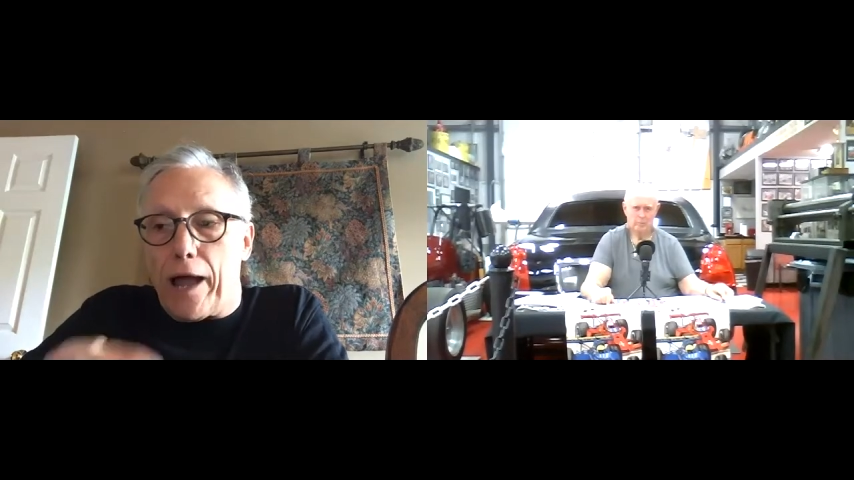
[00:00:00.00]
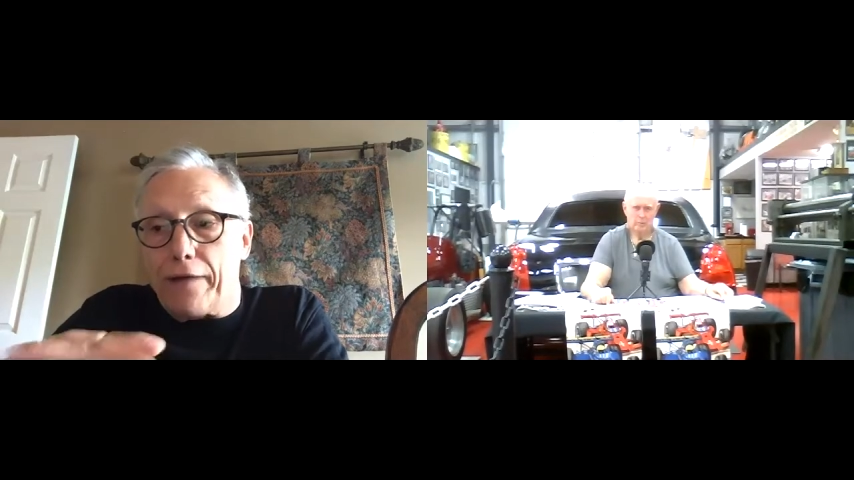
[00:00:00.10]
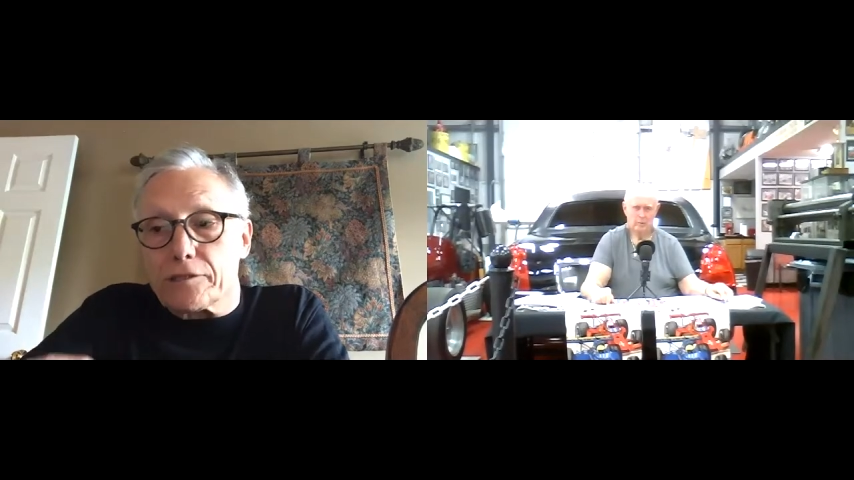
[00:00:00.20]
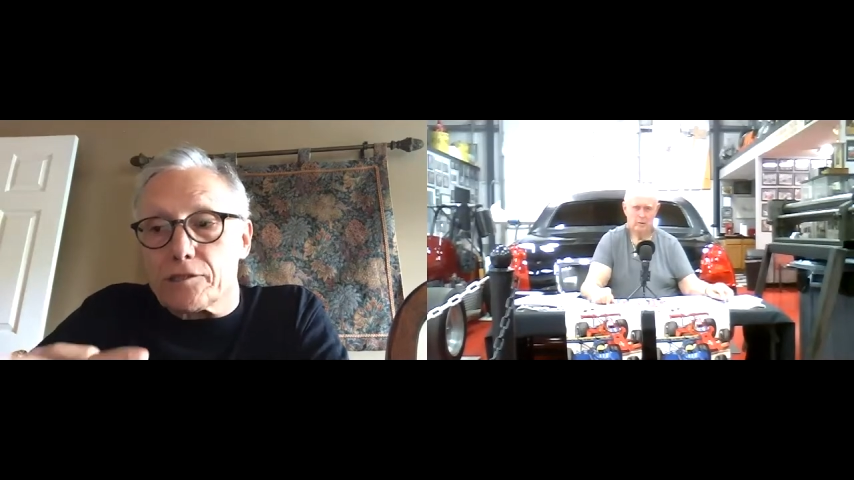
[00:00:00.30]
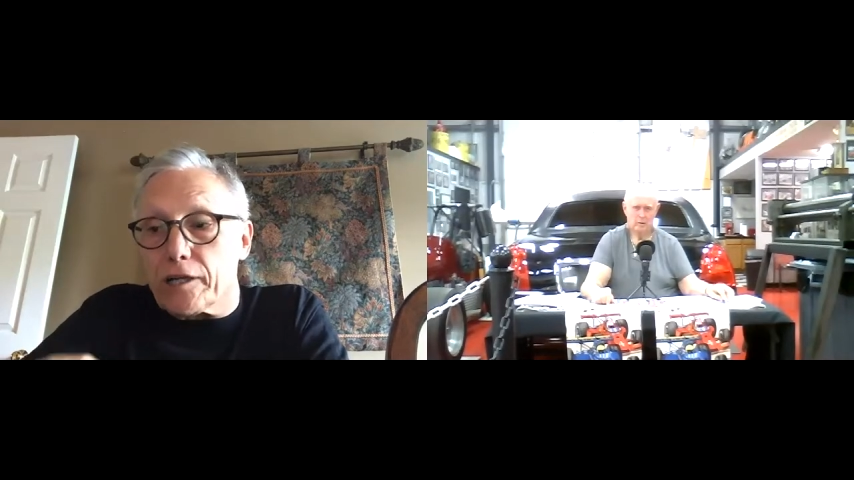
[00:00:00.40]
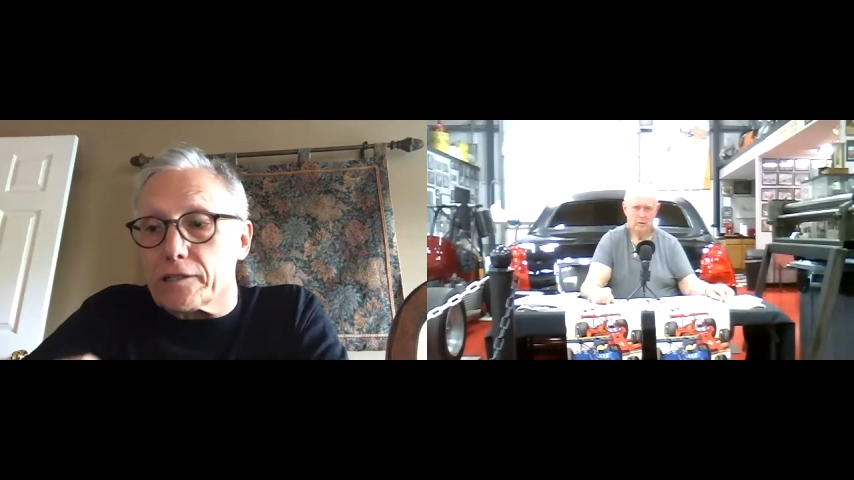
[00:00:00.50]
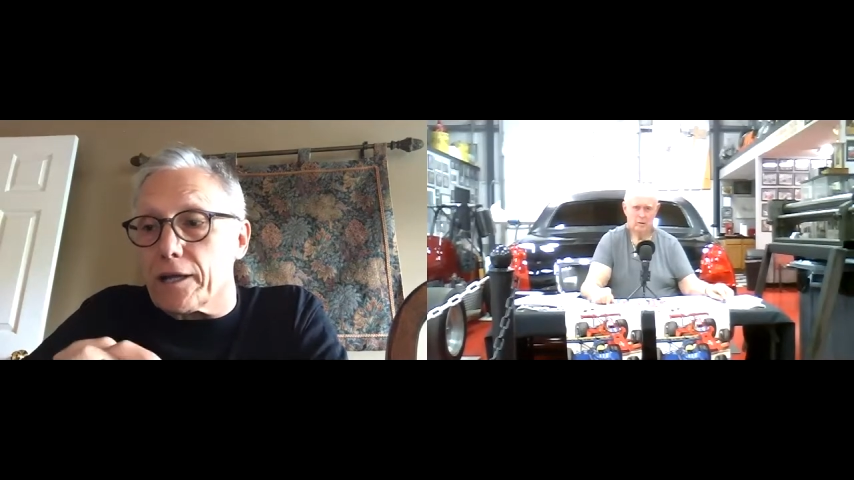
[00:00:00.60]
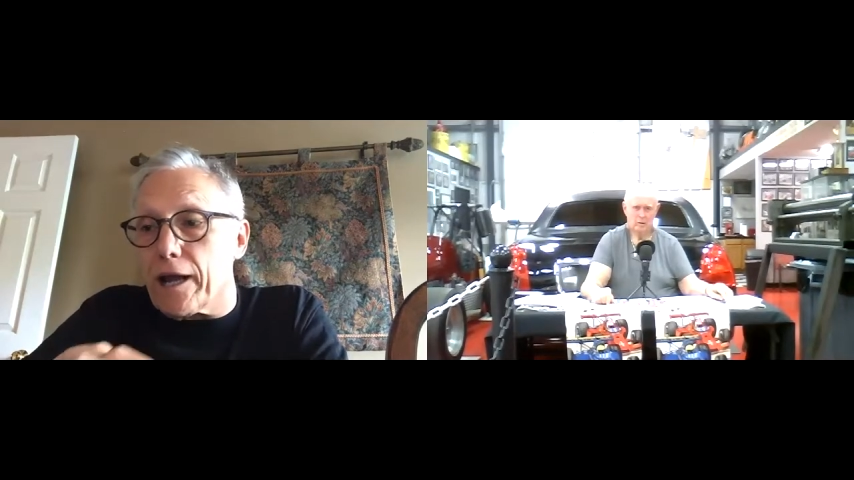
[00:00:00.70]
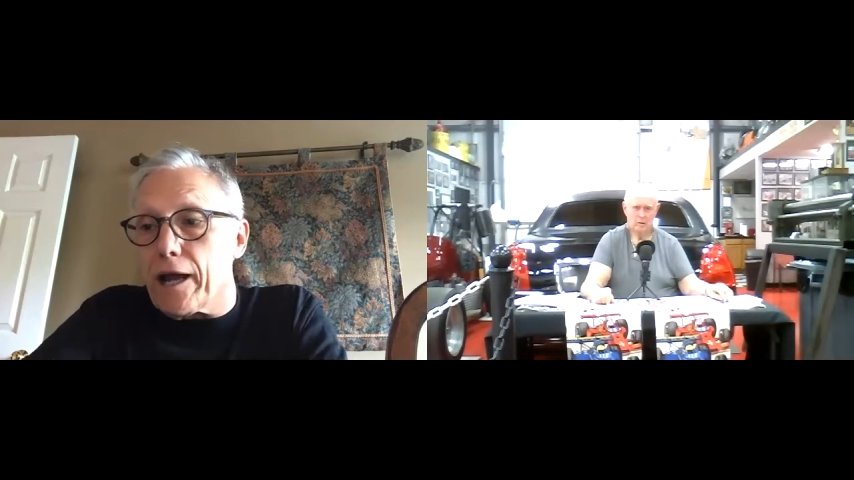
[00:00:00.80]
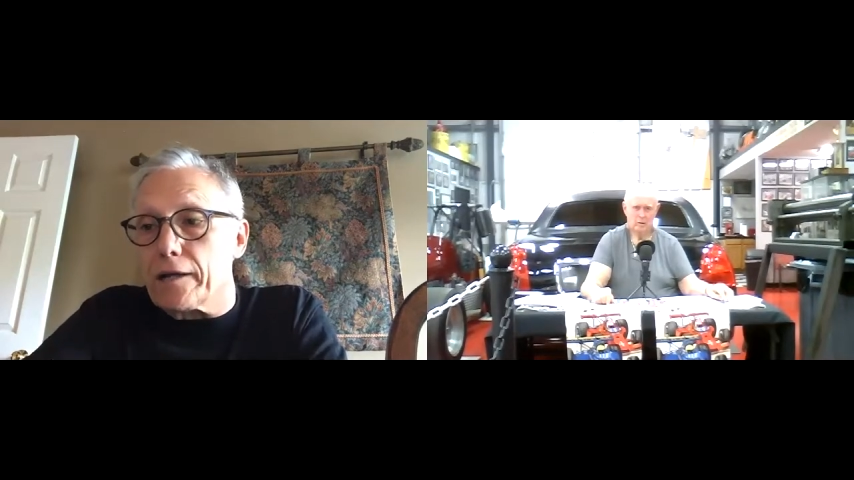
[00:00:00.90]
haven't checked
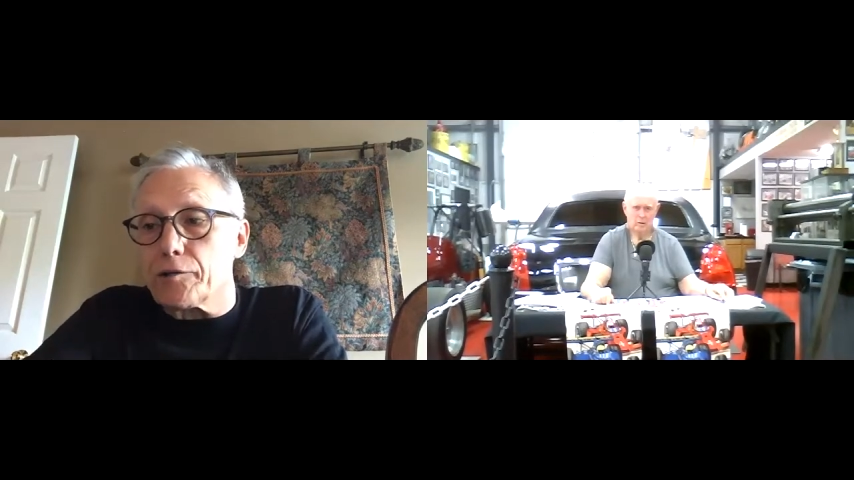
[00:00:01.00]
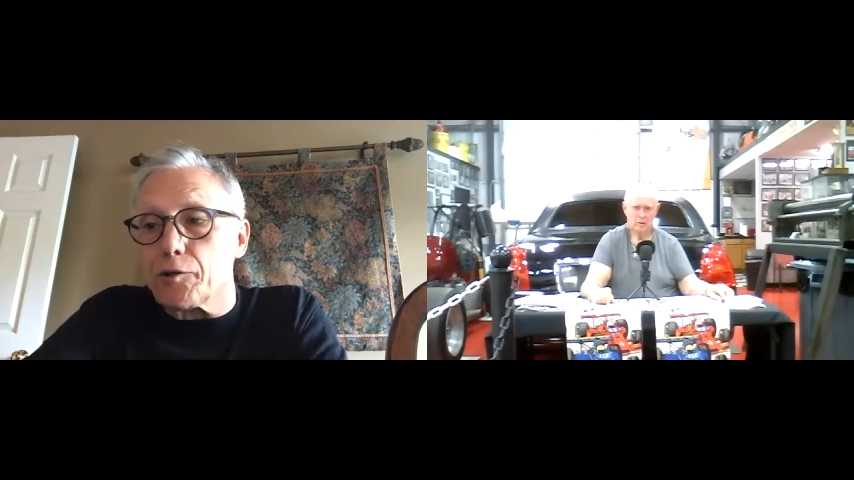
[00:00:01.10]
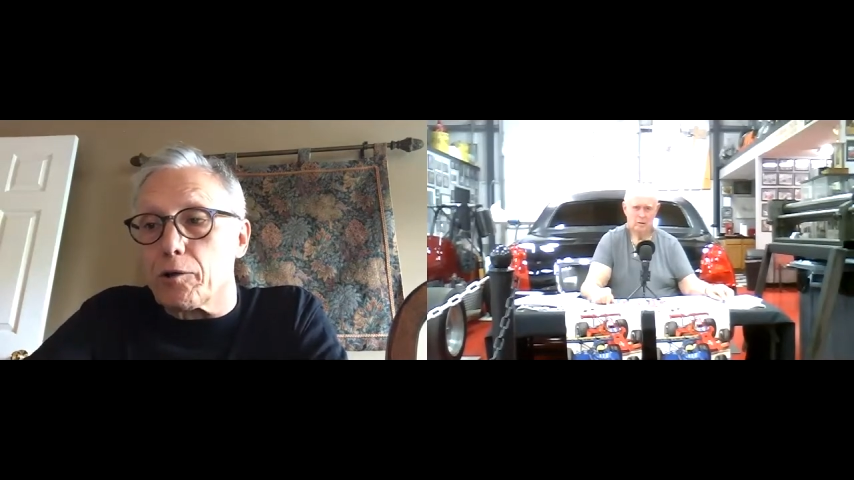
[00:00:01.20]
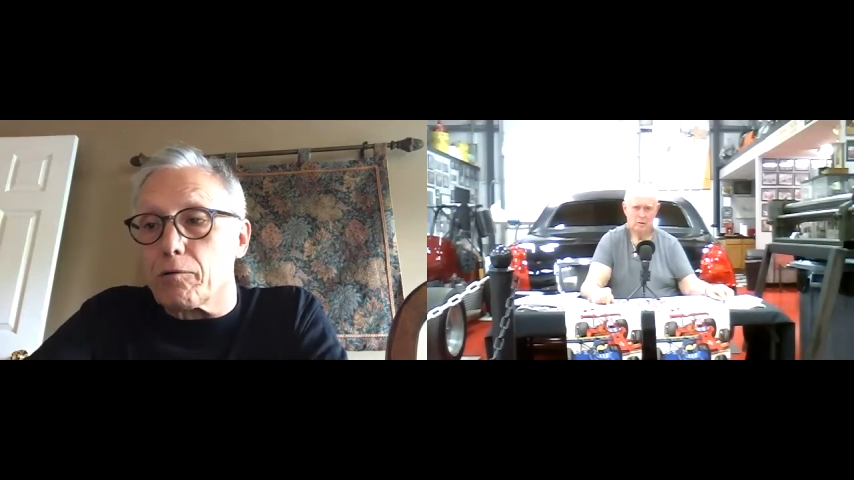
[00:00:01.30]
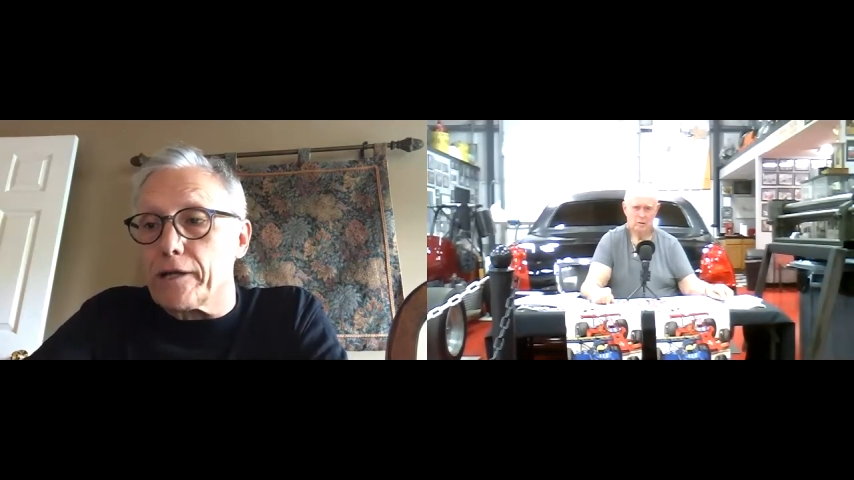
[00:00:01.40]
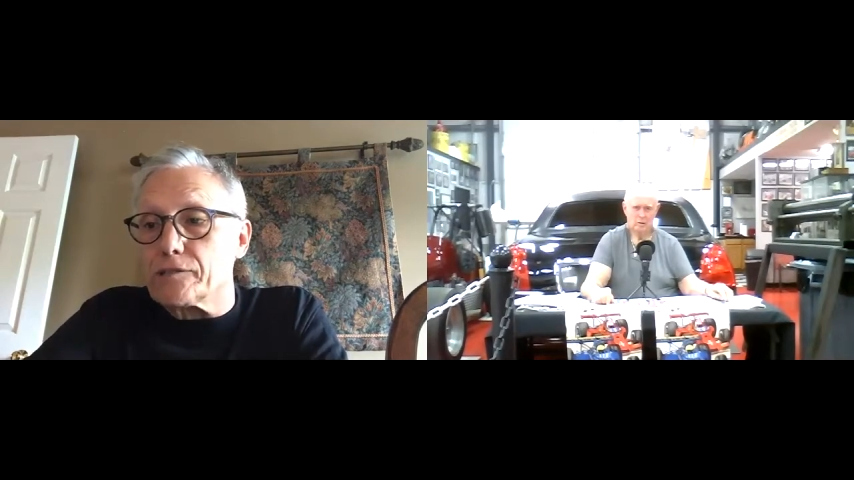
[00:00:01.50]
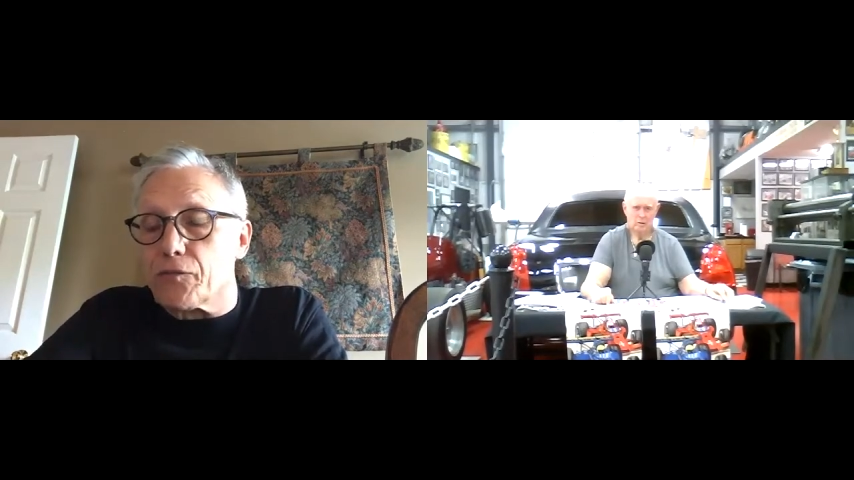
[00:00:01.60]
it out and you're a race